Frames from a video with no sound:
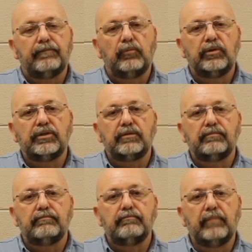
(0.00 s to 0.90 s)
which
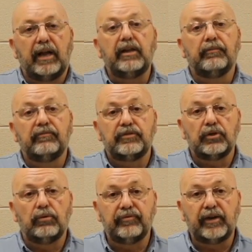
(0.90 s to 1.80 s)
made him
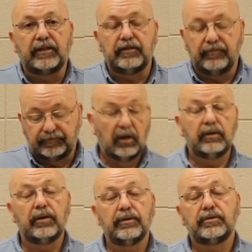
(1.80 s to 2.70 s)
so effective.
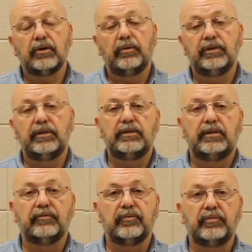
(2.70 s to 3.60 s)
Another term you need to
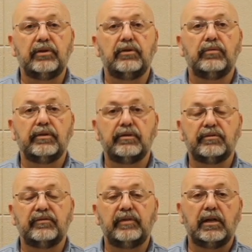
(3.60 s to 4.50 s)
get familiar with
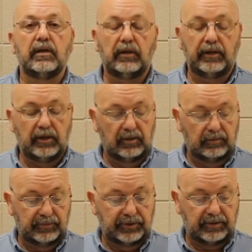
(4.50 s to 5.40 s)
is
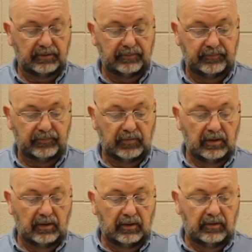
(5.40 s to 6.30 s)
VLMs,
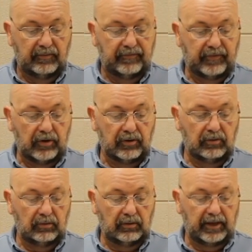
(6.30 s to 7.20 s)

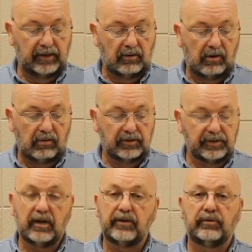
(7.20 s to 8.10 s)
vertical and
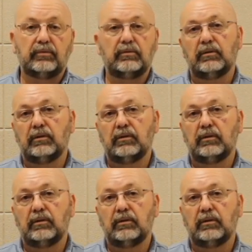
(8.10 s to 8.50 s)
horizontal